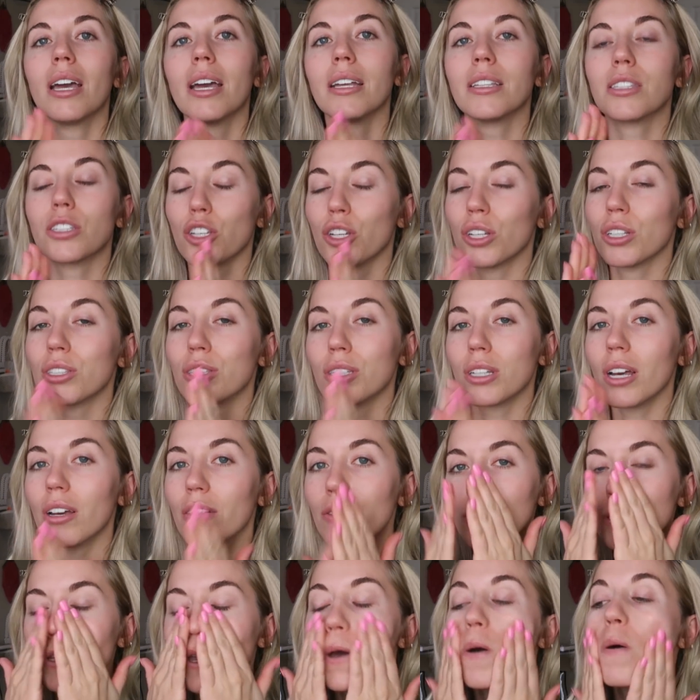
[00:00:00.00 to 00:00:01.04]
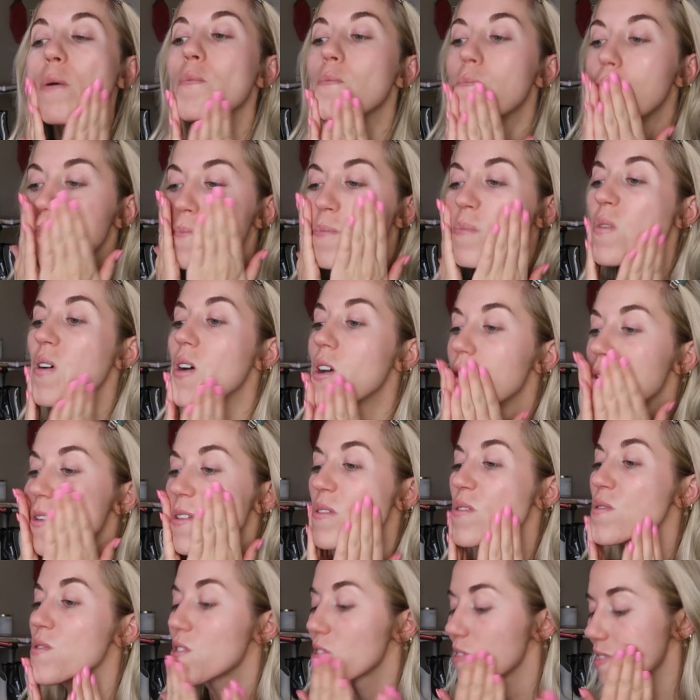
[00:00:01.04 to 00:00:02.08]
it's good stuff. So I
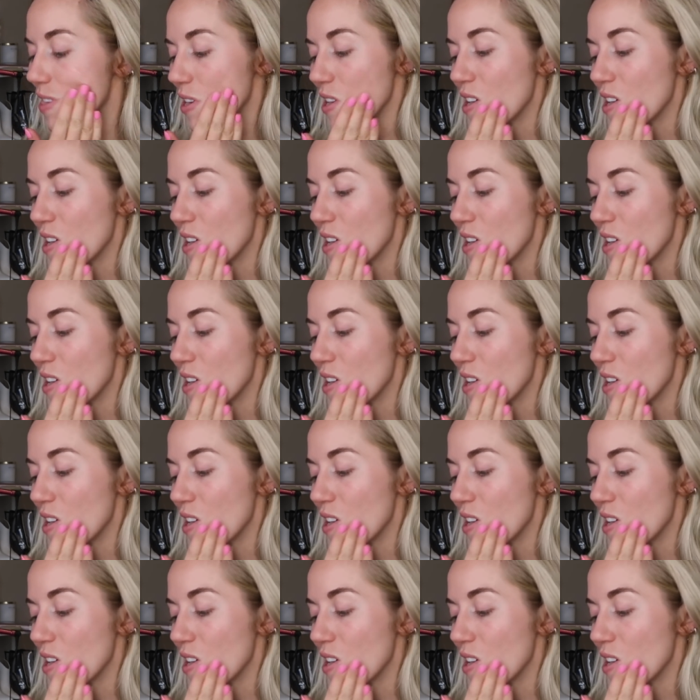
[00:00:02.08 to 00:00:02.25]
used